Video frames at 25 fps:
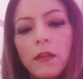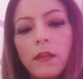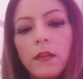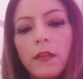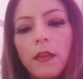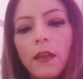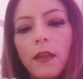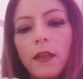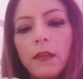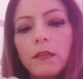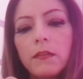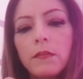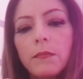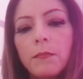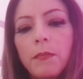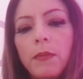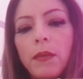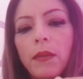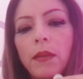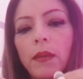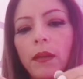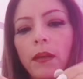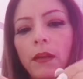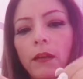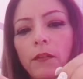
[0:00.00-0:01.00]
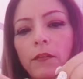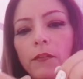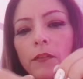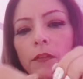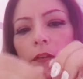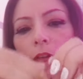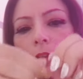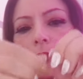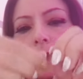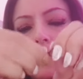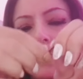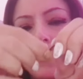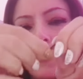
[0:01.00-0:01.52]
Yes, be careful
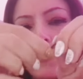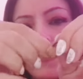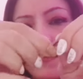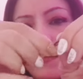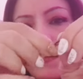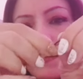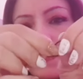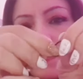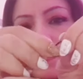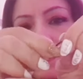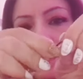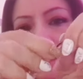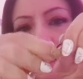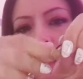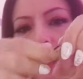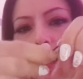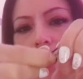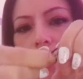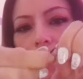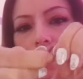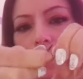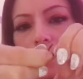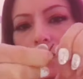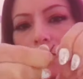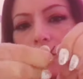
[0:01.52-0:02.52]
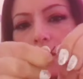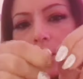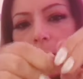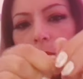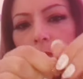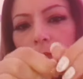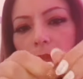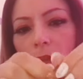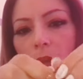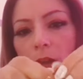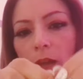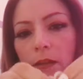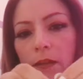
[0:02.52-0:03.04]
because these can slide from
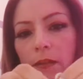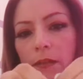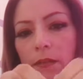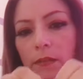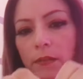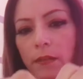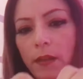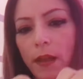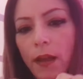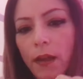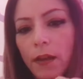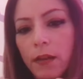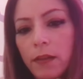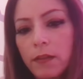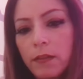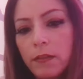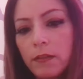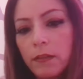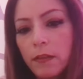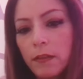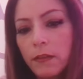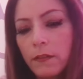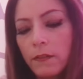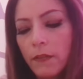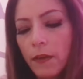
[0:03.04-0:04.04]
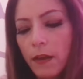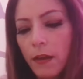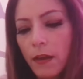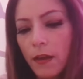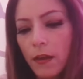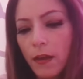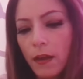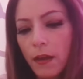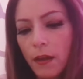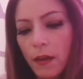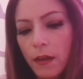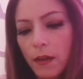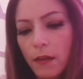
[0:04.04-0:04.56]
side to side instead of
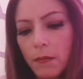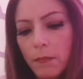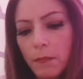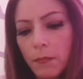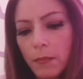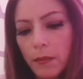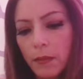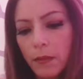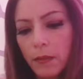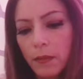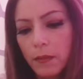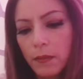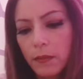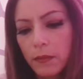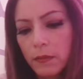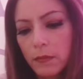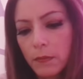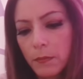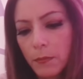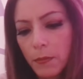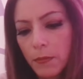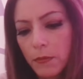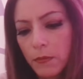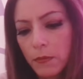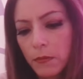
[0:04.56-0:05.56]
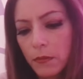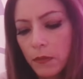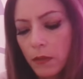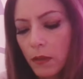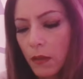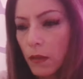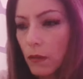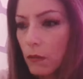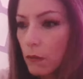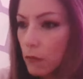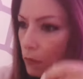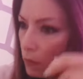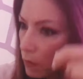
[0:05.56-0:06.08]
up like they're supposed to
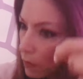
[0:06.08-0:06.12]
go.